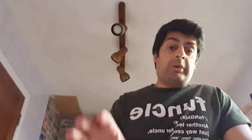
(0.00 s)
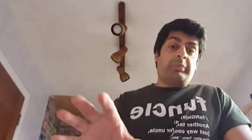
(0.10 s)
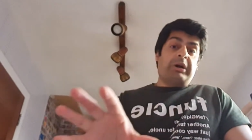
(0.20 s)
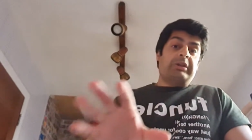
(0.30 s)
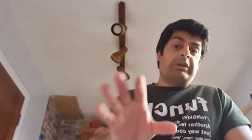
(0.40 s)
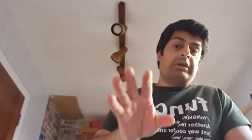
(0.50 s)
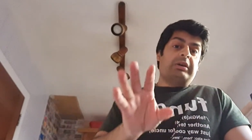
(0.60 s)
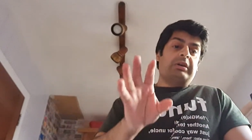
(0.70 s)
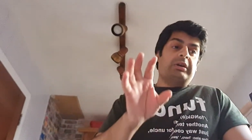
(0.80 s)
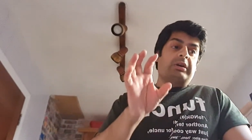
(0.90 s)
But
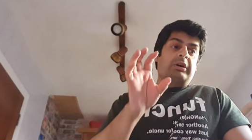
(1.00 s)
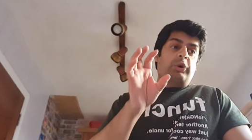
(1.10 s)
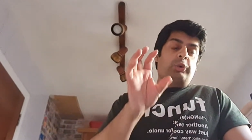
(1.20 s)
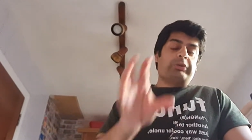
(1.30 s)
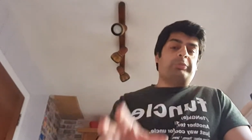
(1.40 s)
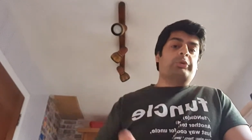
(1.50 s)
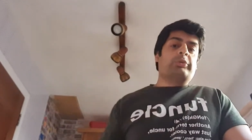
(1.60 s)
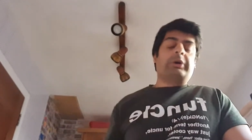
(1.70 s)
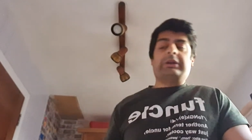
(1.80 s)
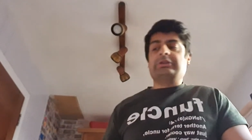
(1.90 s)
Audible,
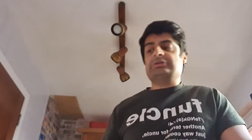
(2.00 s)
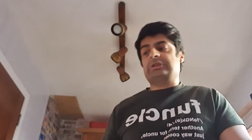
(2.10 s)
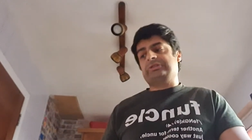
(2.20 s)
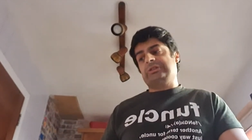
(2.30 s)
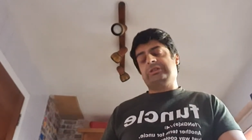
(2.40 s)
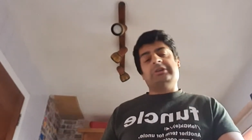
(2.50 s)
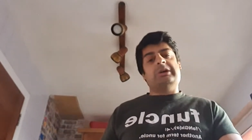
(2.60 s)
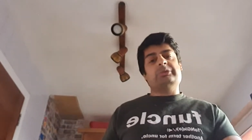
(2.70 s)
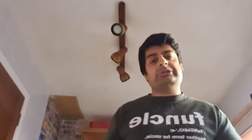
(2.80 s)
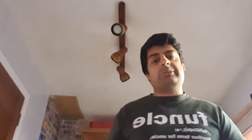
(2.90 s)
quite interesting.
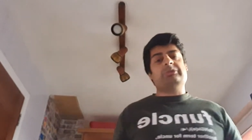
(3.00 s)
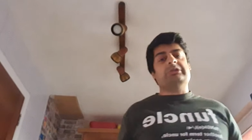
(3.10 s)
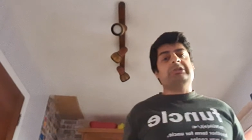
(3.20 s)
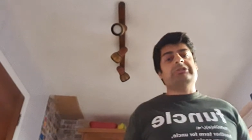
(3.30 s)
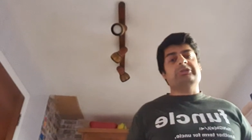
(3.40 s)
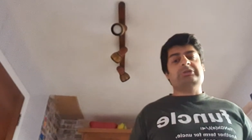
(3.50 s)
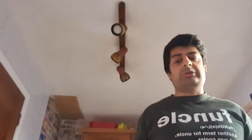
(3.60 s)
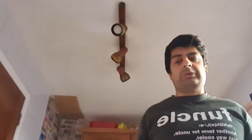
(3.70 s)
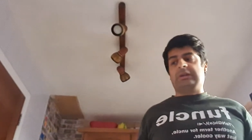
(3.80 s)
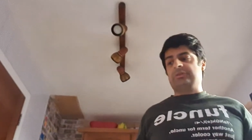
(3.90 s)
I was able to listen to
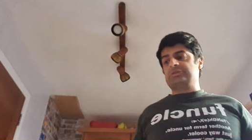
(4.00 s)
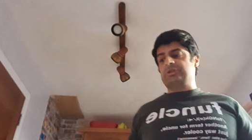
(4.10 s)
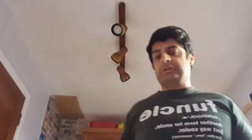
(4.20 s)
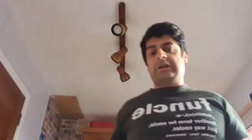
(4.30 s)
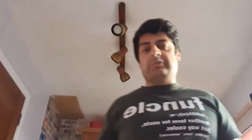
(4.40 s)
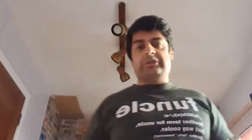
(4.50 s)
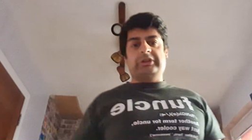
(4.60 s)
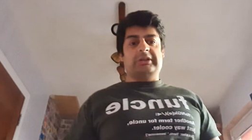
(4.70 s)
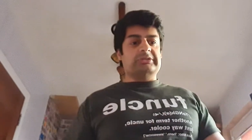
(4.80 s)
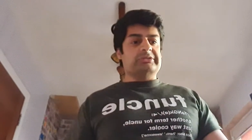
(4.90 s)
it while I was doing other
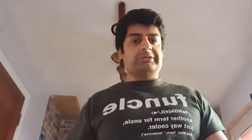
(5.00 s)
things,